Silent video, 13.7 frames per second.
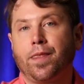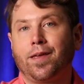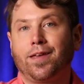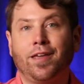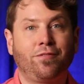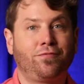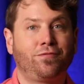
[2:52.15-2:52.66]

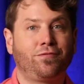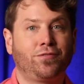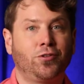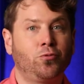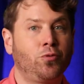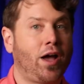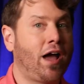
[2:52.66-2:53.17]
If
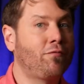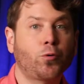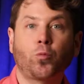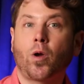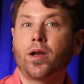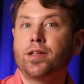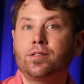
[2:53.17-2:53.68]
you ever
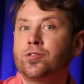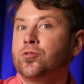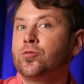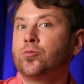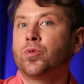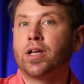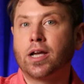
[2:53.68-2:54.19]
run
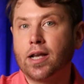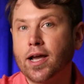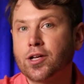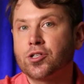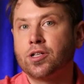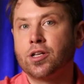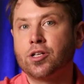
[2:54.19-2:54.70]
into
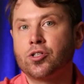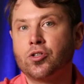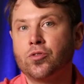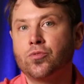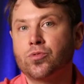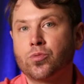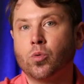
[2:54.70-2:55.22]
reconnection
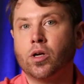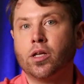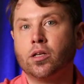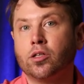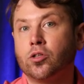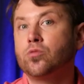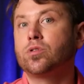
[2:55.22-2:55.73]
issues
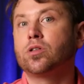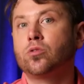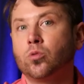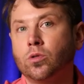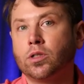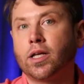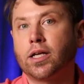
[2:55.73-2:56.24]
when using
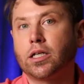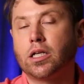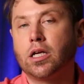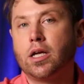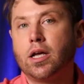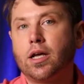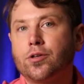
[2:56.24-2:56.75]
dual link,
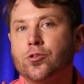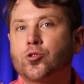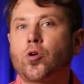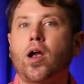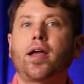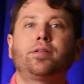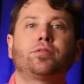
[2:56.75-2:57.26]

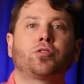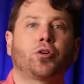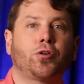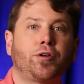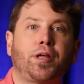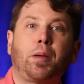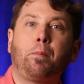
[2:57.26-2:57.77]
try
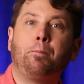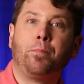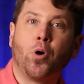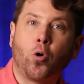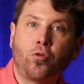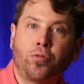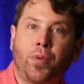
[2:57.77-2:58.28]
turning
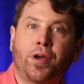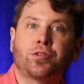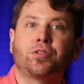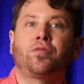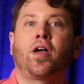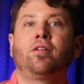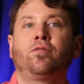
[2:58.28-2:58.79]
both pairs
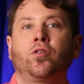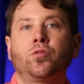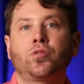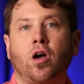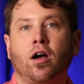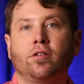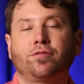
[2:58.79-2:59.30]
of
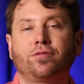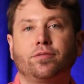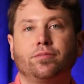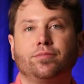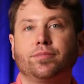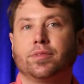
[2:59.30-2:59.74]
headphones off,